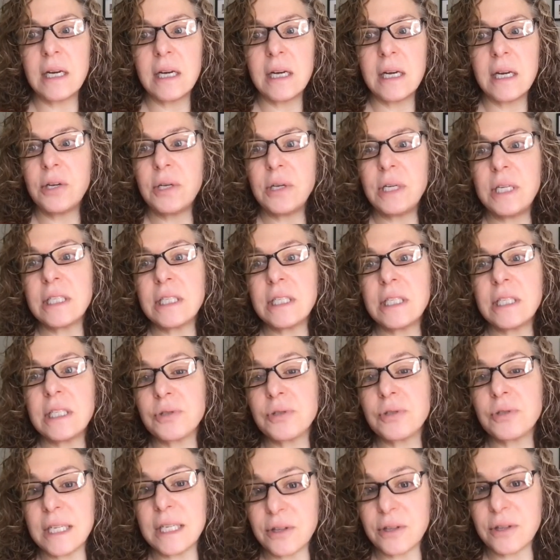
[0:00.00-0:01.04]
You need to
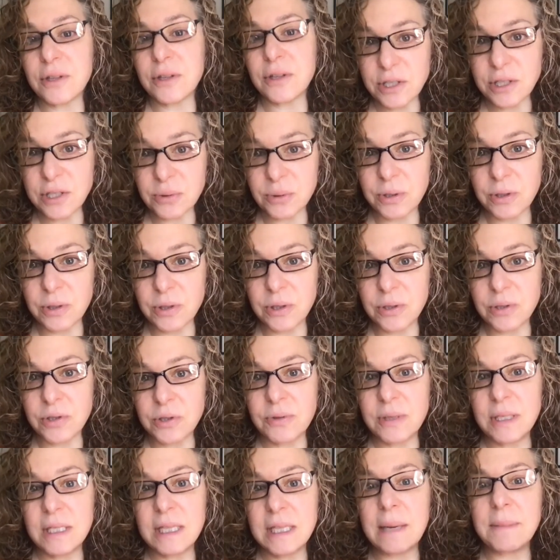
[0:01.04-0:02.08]
understand their actual close
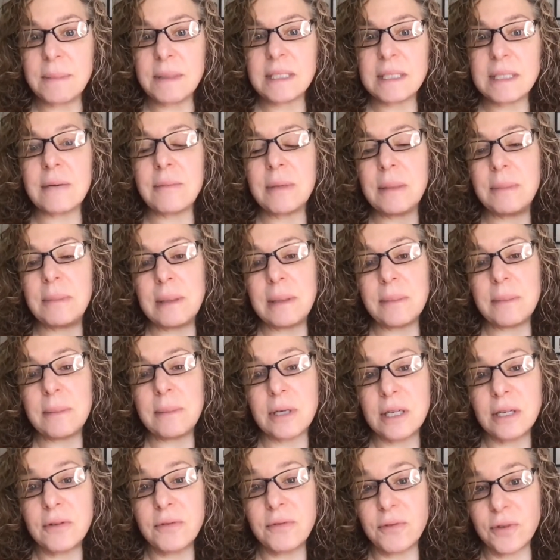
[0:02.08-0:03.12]
rate. That means how many people
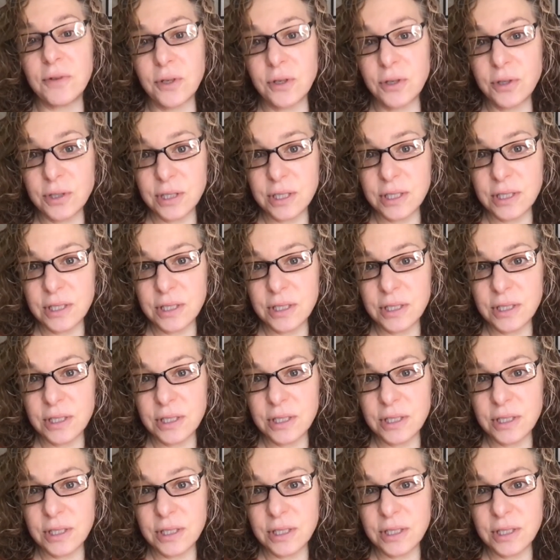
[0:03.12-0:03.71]
convert